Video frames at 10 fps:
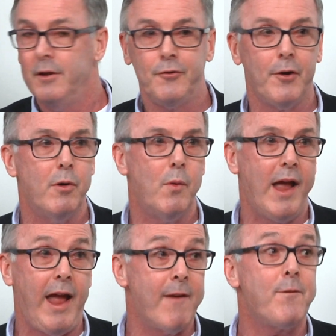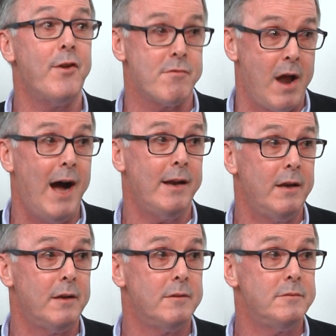So if they're not
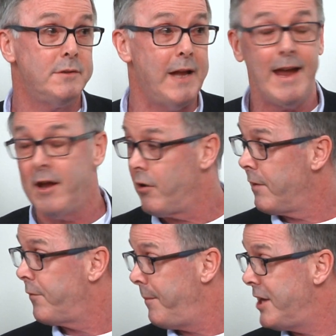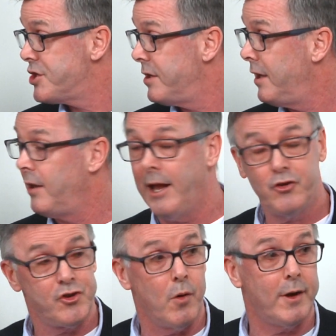taking our information and
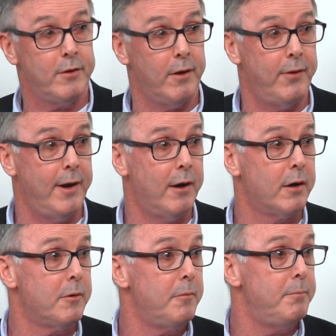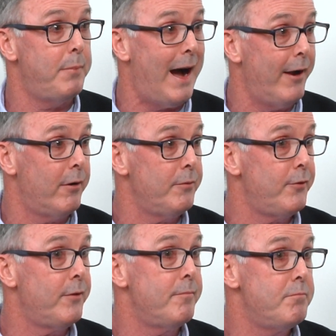showing it to their buyers